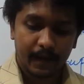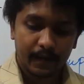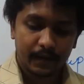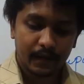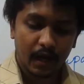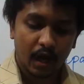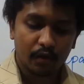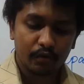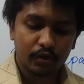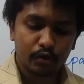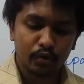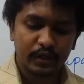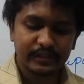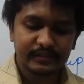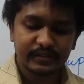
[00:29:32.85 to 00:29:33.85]
Now, you
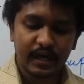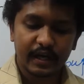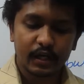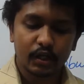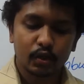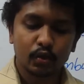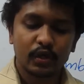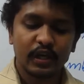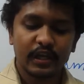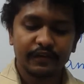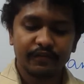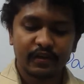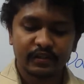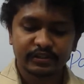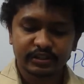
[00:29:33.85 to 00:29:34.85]
lizard, you live
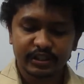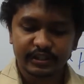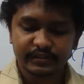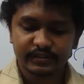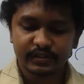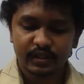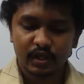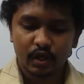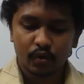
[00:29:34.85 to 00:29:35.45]
in trees.